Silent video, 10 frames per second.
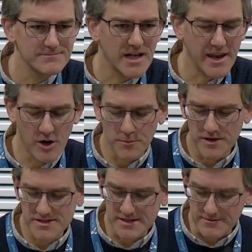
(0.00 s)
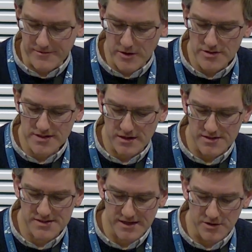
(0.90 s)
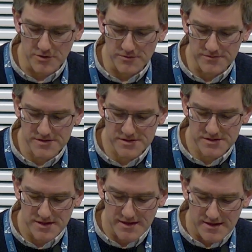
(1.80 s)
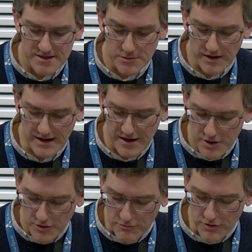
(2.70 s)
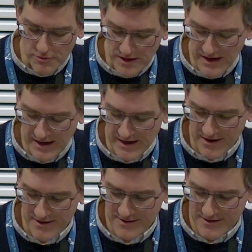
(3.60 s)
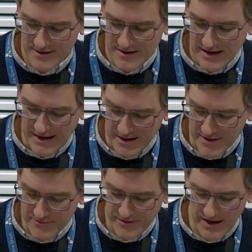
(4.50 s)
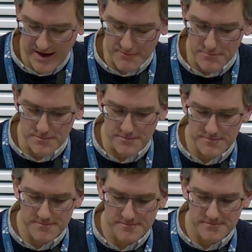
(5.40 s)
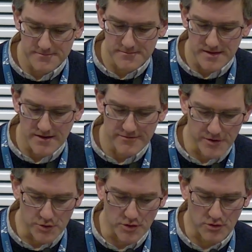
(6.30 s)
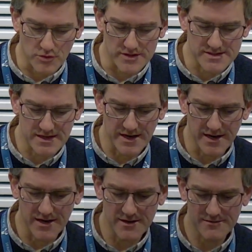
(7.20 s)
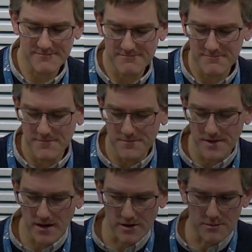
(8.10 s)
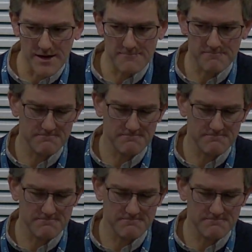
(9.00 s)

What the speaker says: and help us to devote ourselves to our groom king and live for him, for your glory's sake. Amen.